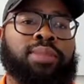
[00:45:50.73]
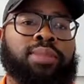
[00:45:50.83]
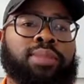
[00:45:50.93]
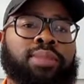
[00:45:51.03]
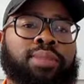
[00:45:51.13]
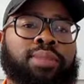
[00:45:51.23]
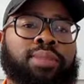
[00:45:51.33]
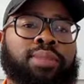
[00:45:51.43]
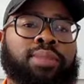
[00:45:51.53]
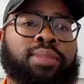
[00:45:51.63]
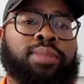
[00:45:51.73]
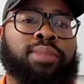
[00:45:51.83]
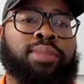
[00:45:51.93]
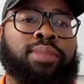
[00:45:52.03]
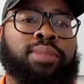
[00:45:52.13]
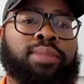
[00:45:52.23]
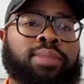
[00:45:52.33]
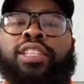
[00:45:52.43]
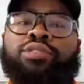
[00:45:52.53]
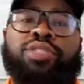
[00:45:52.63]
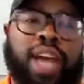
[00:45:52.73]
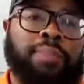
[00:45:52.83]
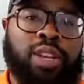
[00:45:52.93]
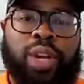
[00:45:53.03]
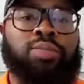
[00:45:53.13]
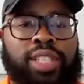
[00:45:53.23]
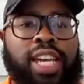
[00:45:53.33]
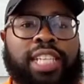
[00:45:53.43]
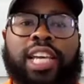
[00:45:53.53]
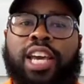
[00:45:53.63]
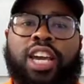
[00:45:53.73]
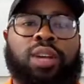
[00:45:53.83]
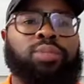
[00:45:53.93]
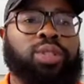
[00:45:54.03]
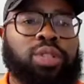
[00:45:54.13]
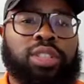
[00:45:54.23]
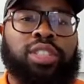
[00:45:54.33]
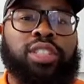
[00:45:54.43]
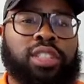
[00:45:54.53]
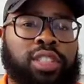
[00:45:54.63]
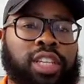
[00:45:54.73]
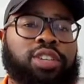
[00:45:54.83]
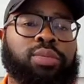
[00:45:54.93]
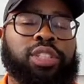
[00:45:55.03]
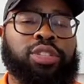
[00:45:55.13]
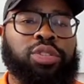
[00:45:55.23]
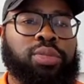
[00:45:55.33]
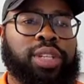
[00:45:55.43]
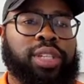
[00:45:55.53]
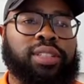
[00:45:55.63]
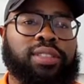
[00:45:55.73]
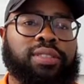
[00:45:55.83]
You get the good credit and you tap in, Wake Up Wednesdays, we're going to tell you what to do with it.